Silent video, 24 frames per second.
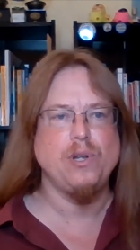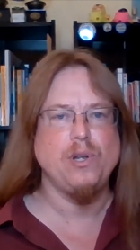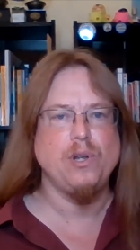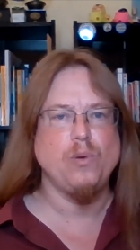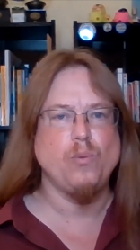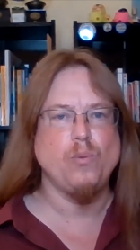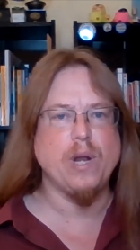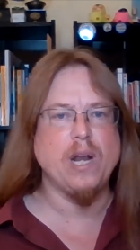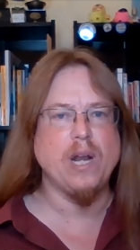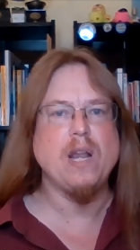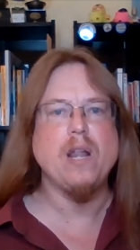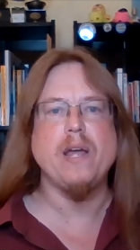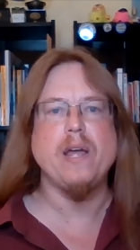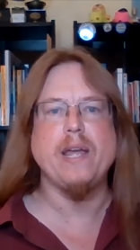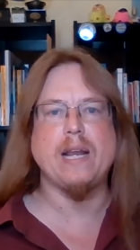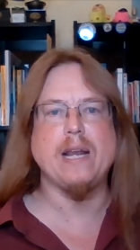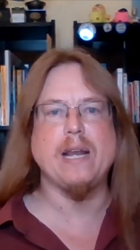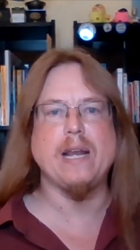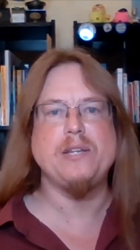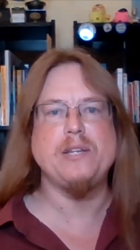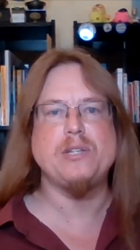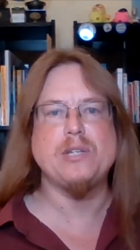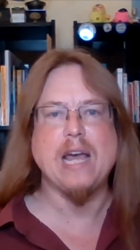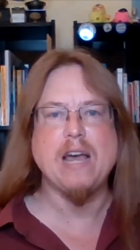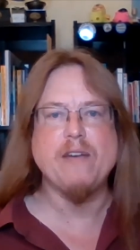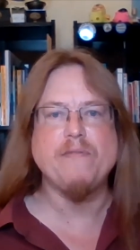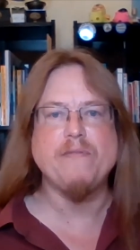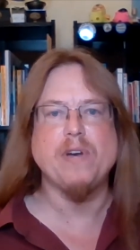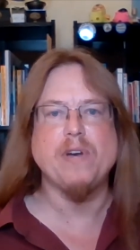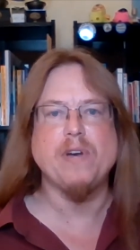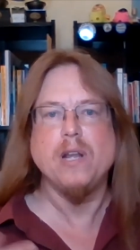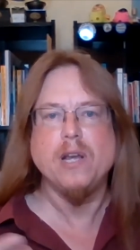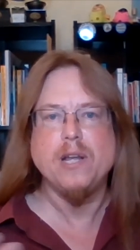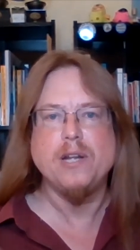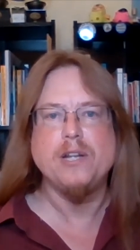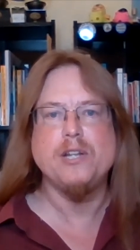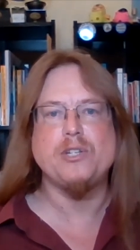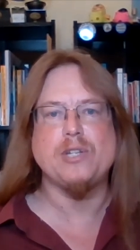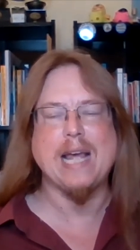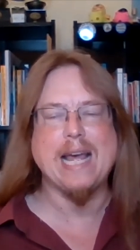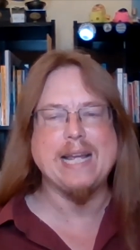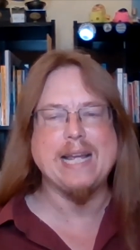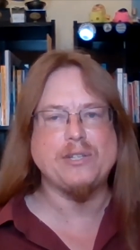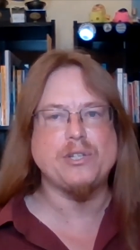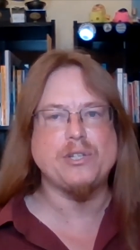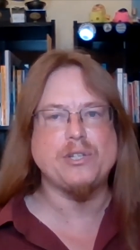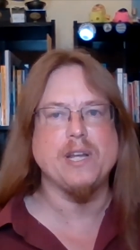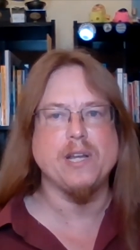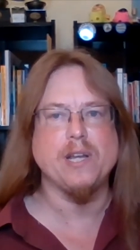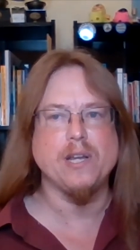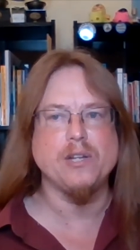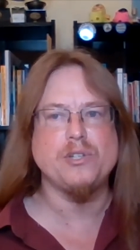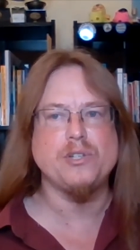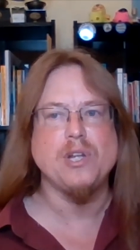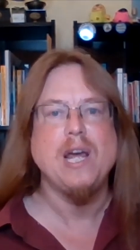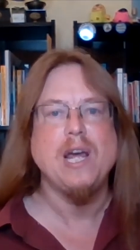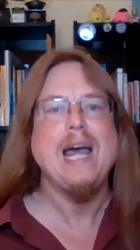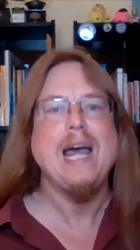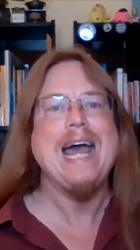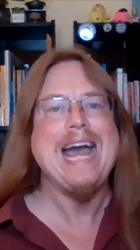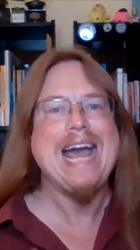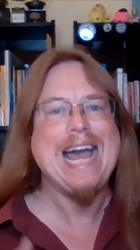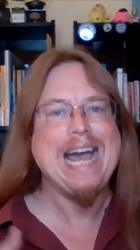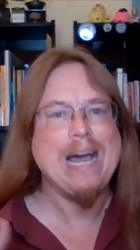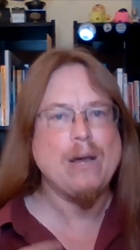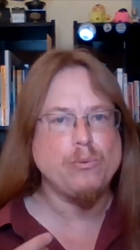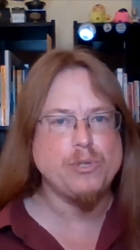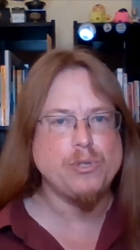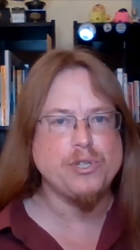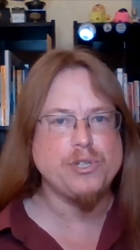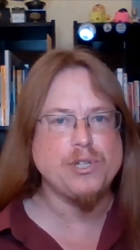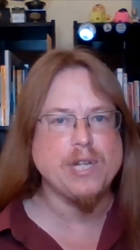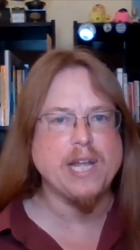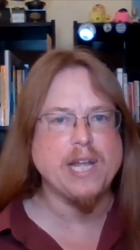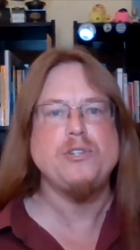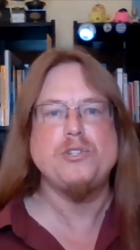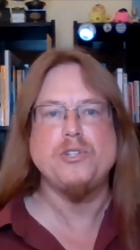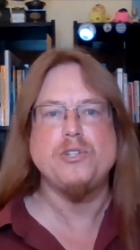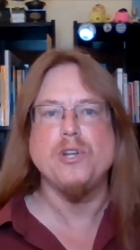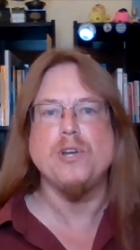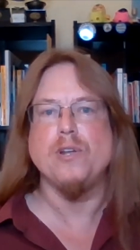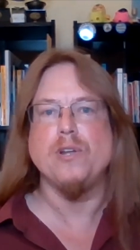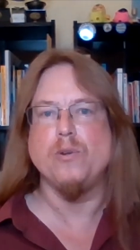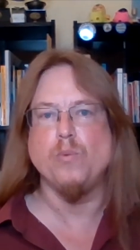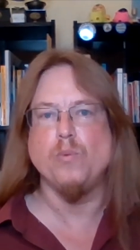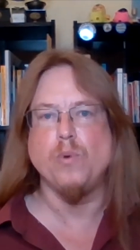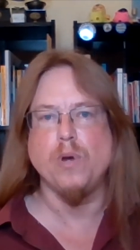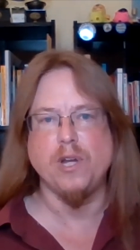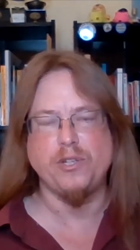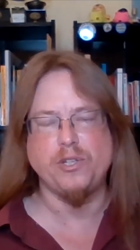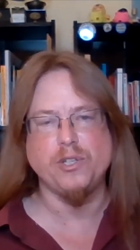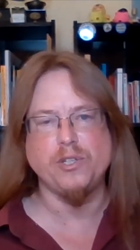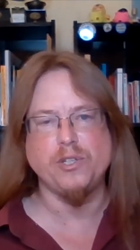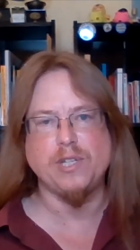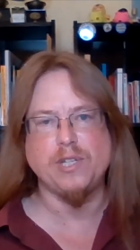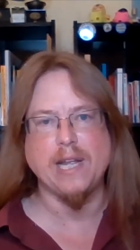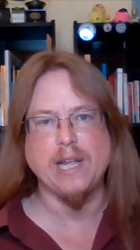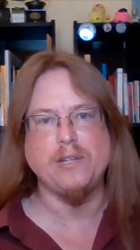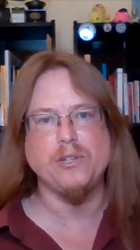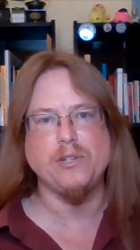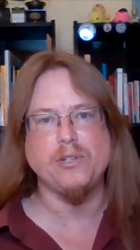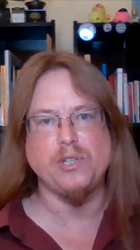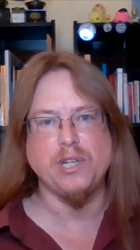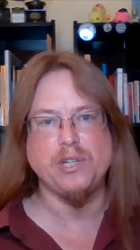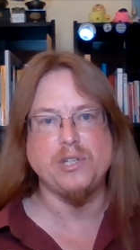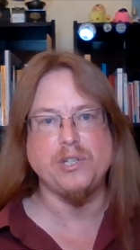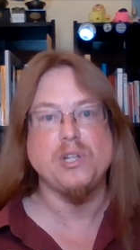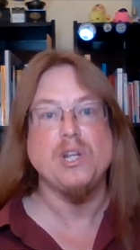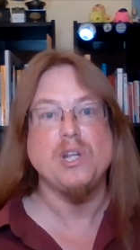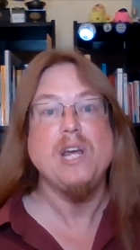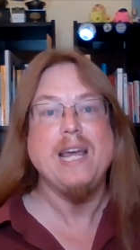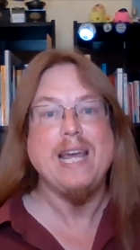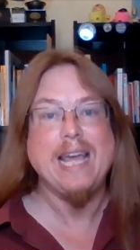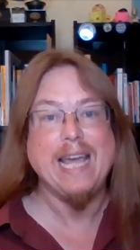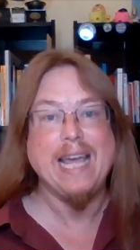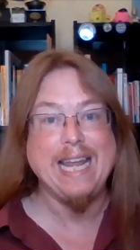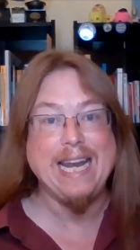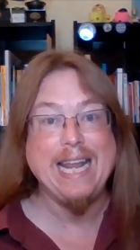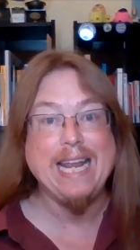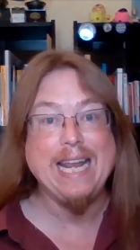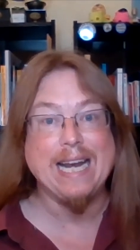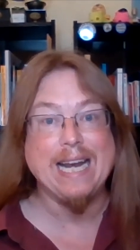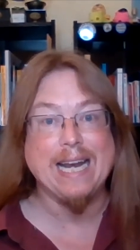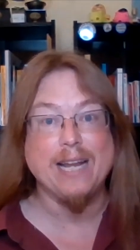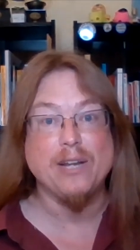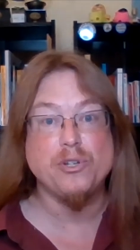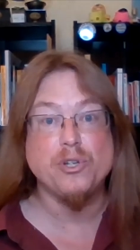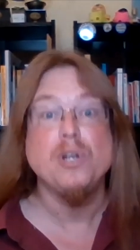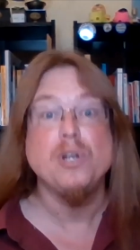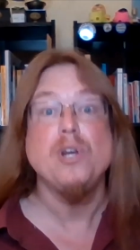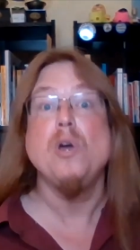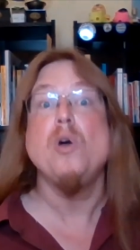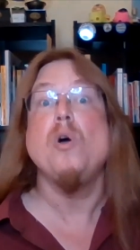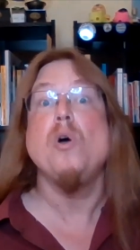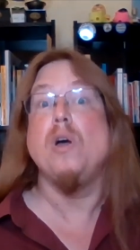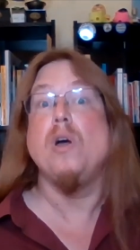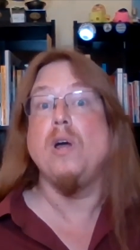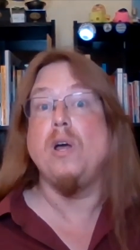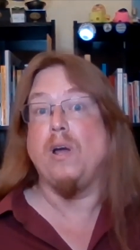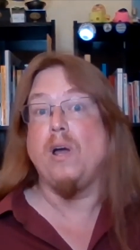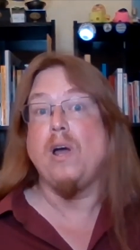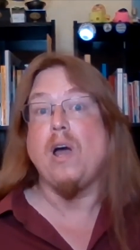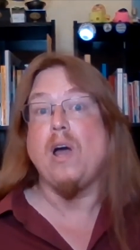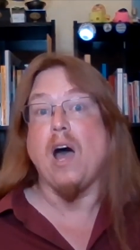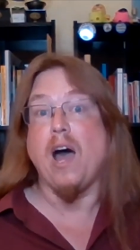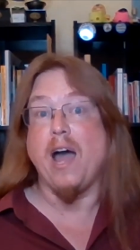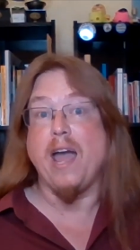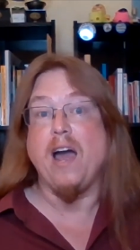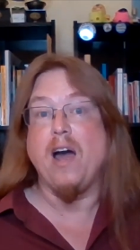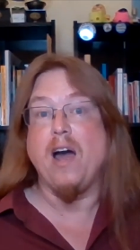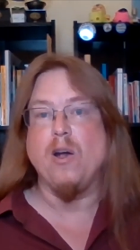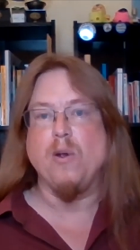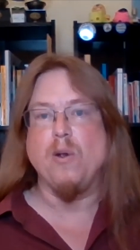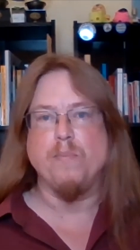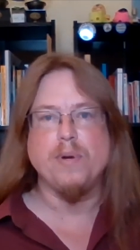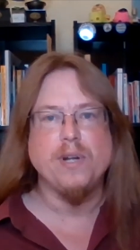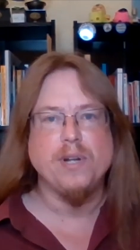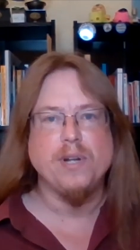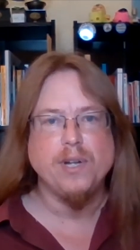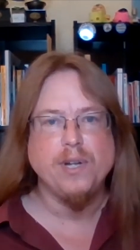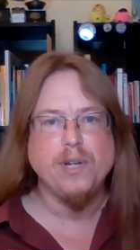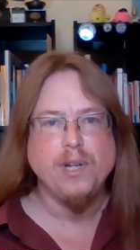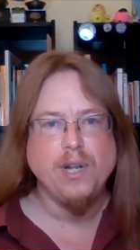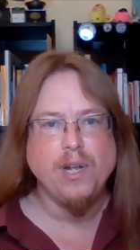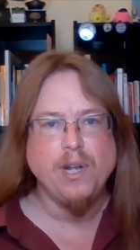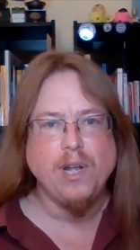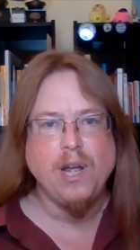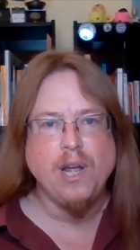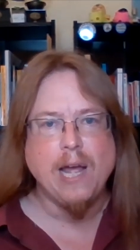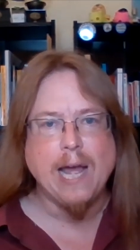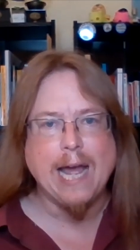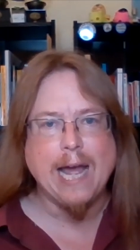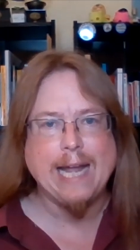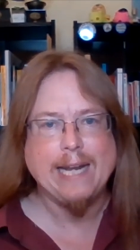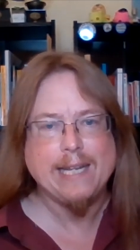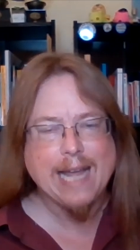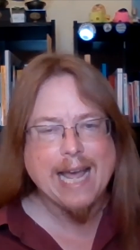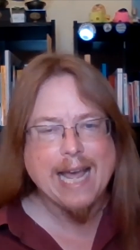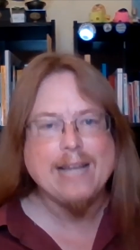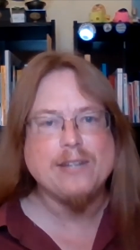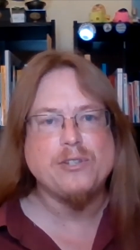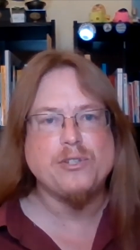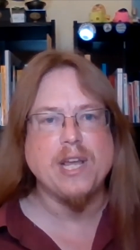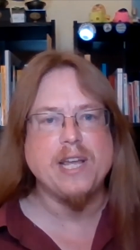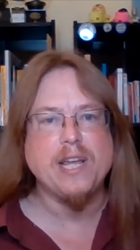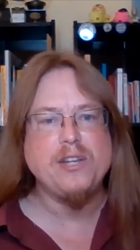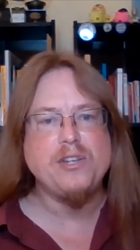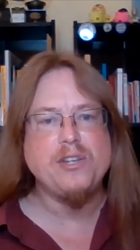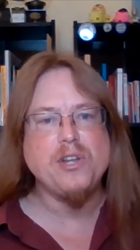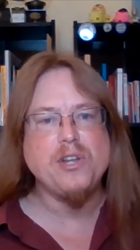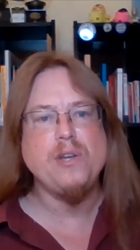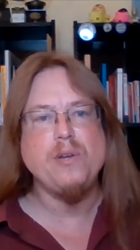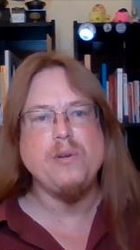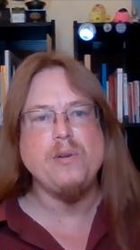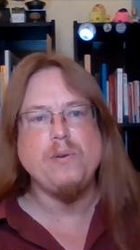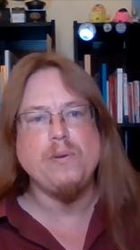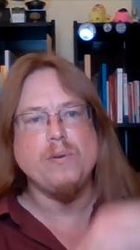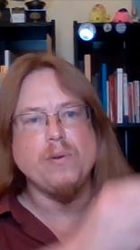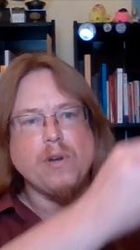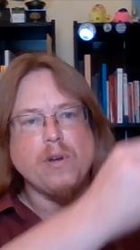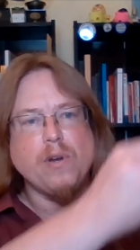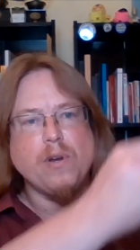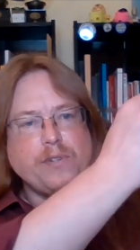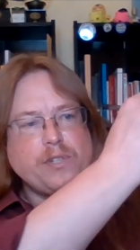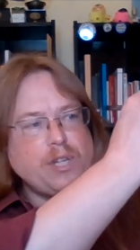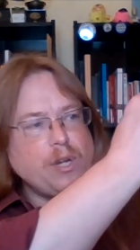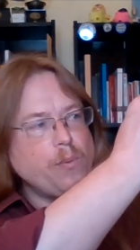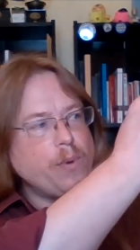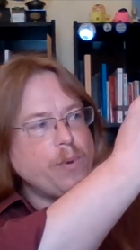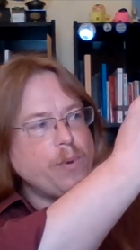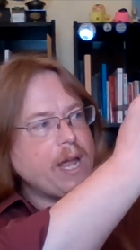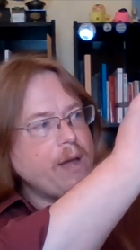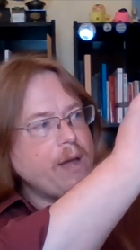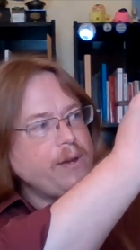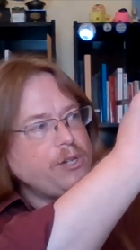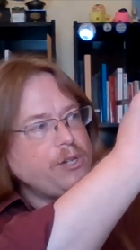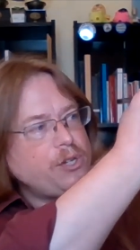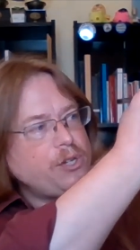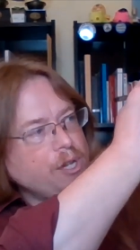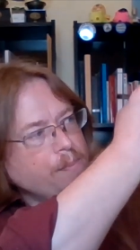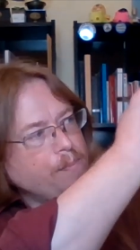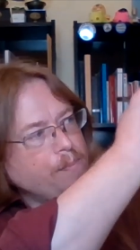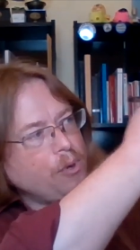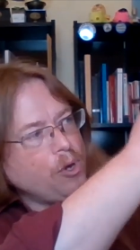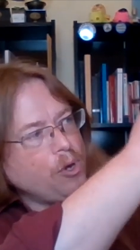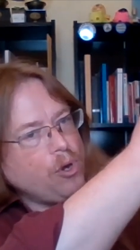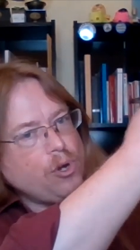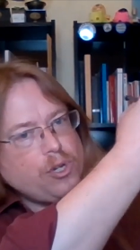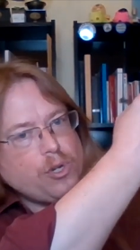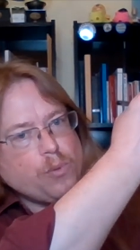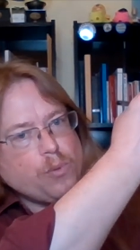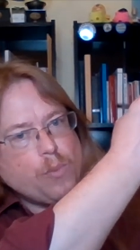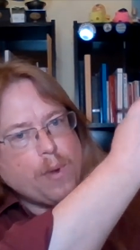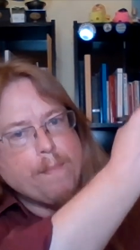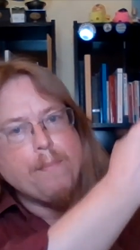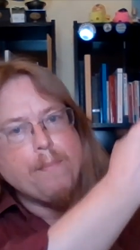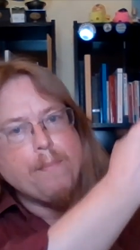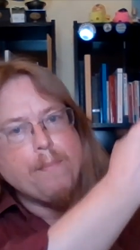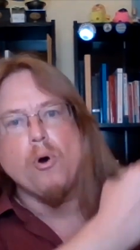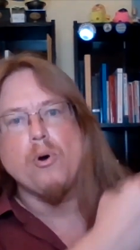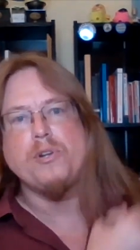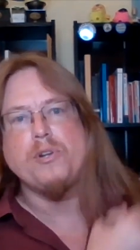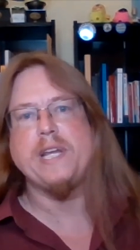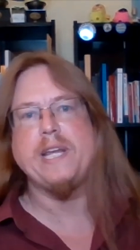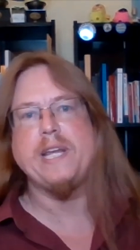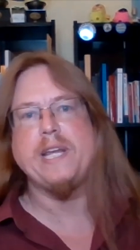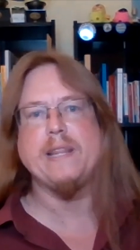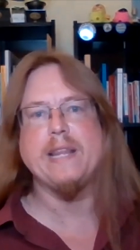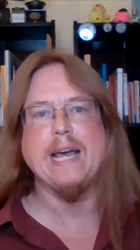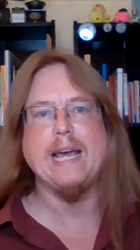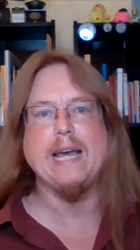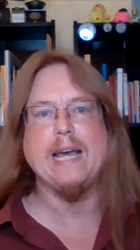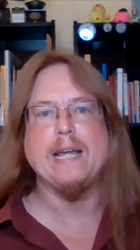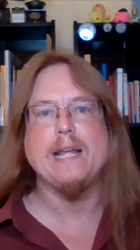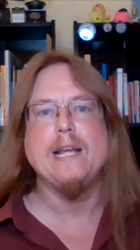we're likely to have our learners asking us how to say certain words or sentences in English. I hope. And as they do, obviously we're going to the board and we're boarding that.